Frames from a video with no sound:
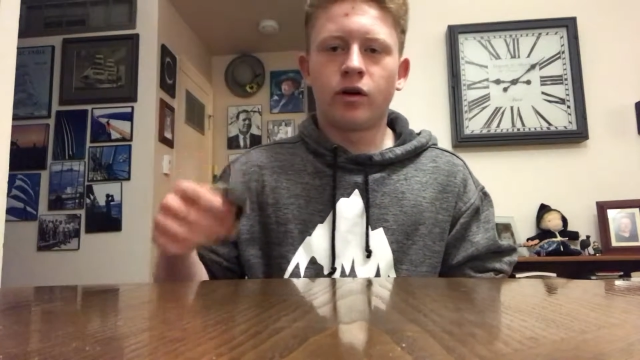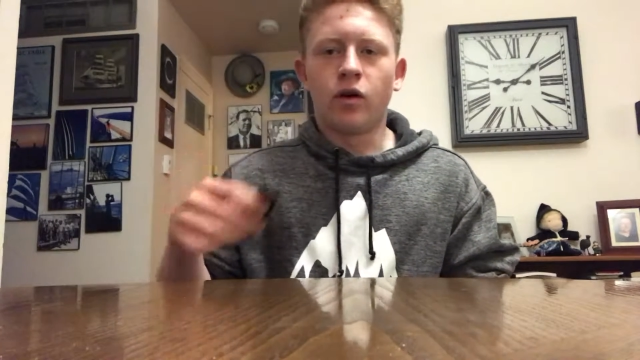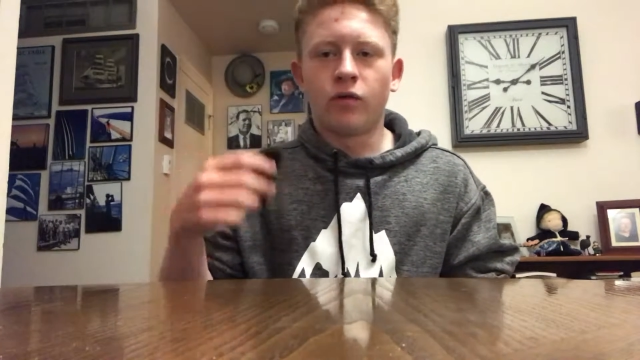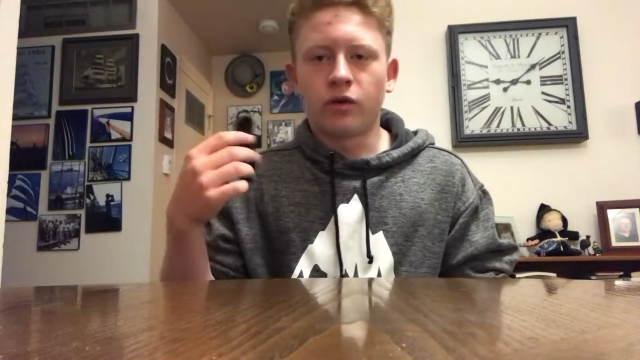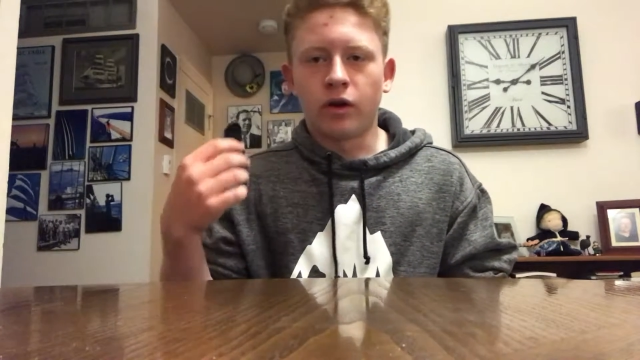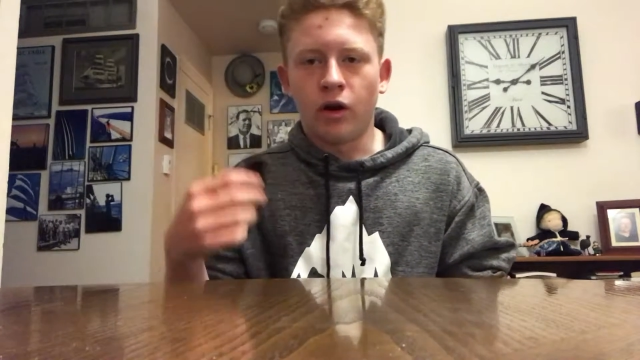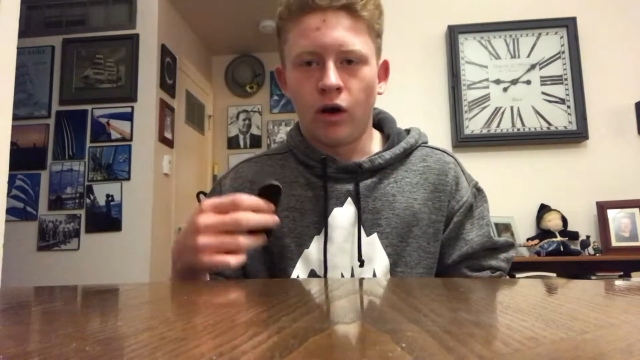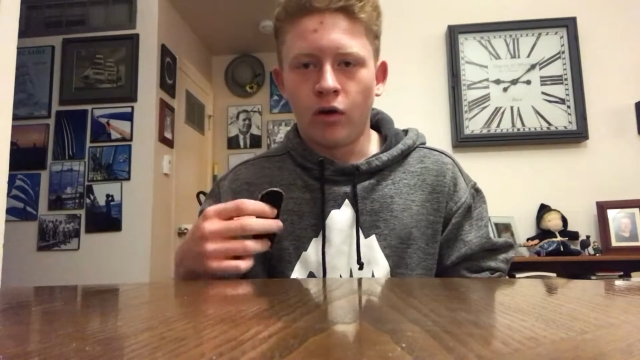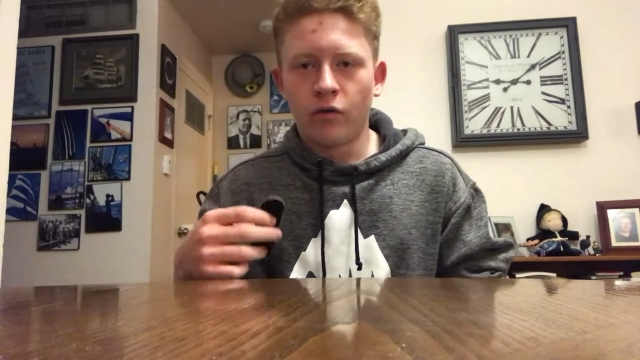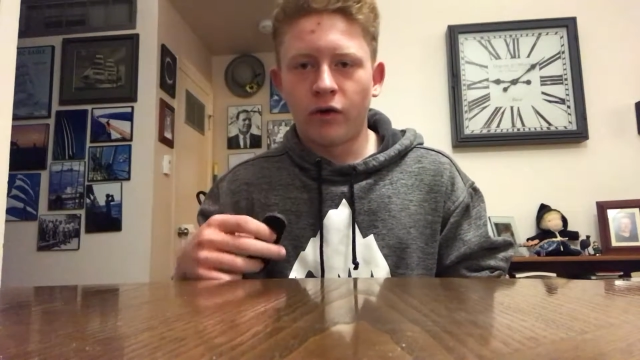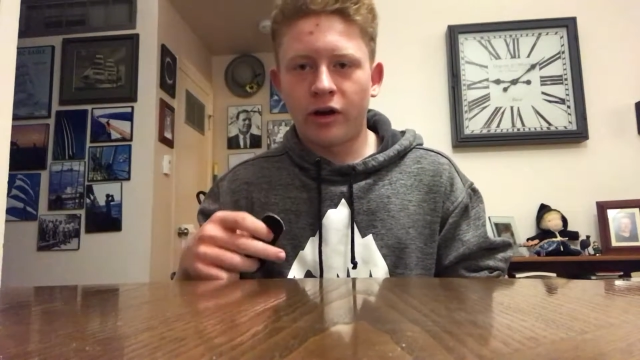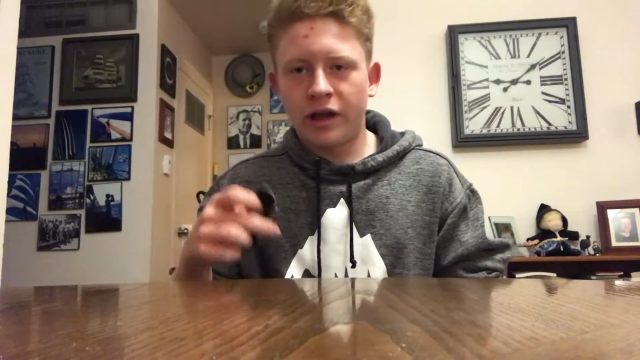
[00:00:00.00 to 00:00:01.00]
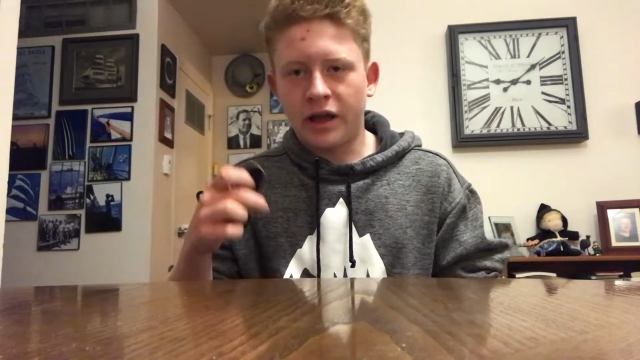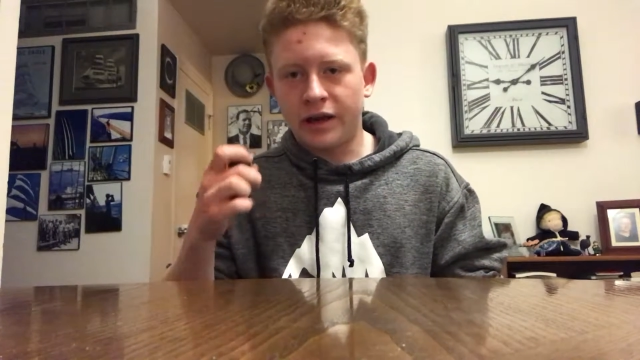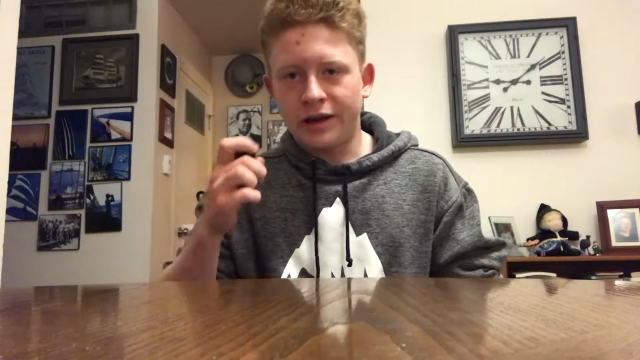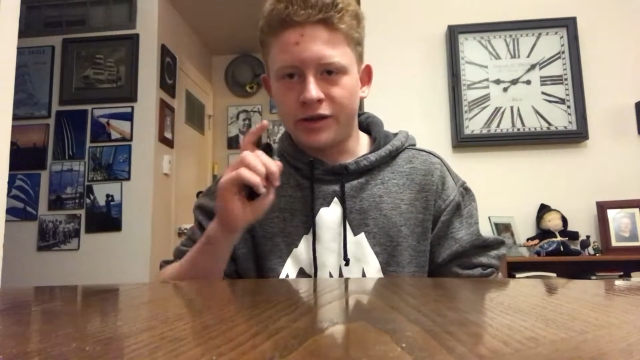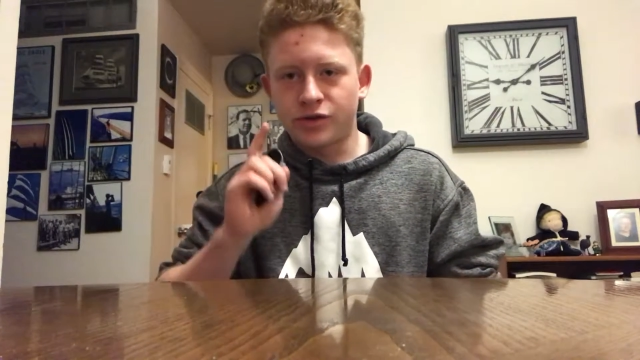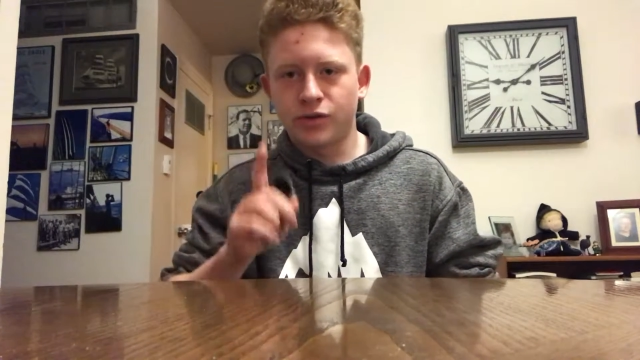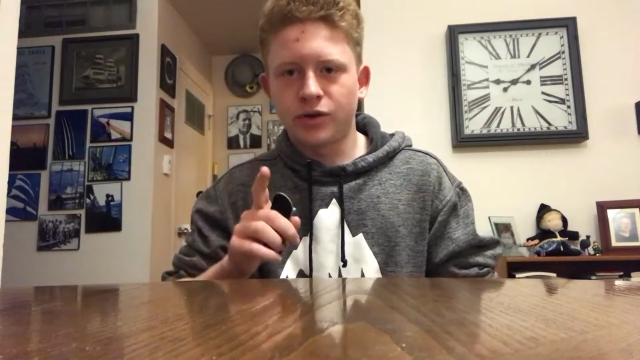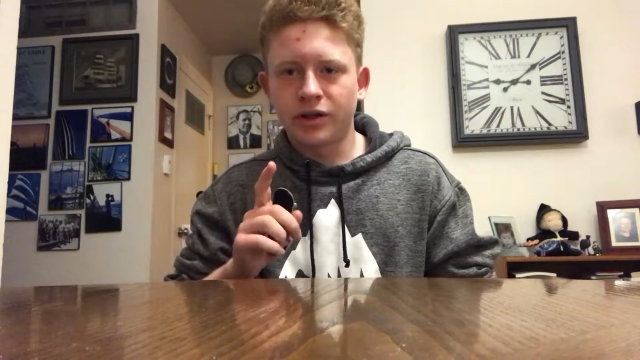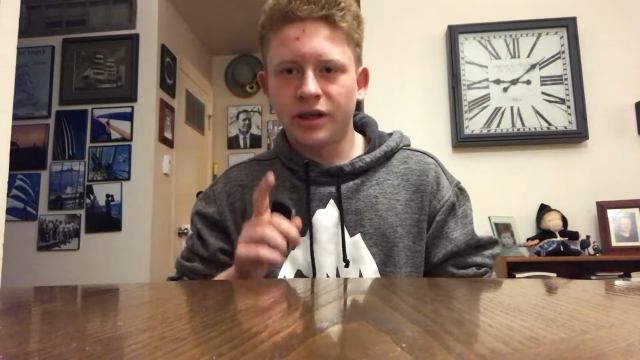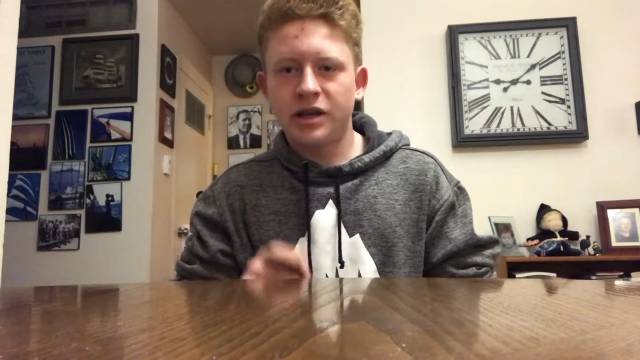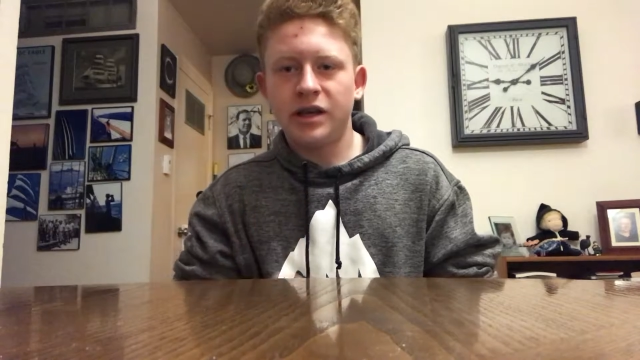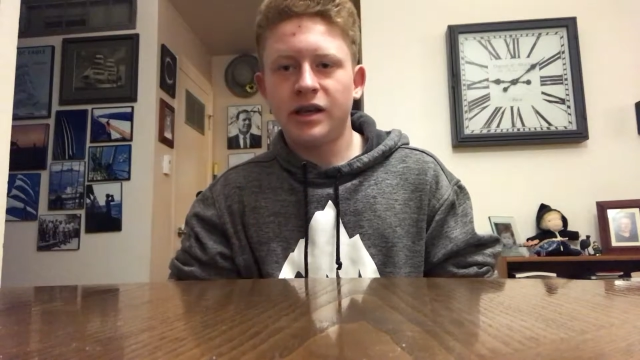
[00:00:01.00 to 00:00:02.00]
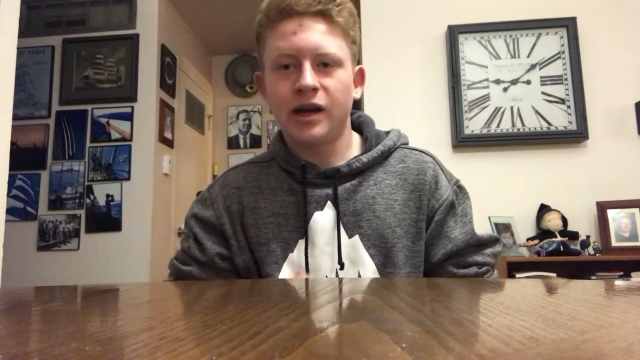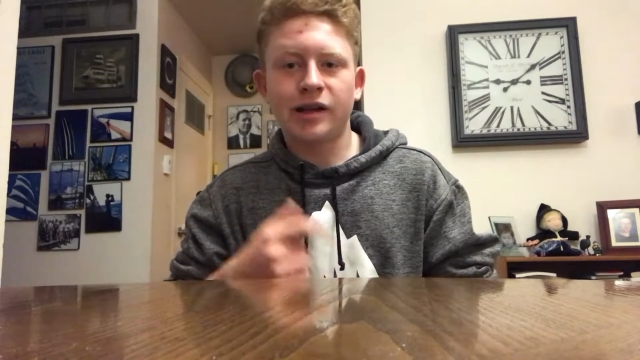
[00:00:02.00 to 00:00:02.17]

over and over again is really key.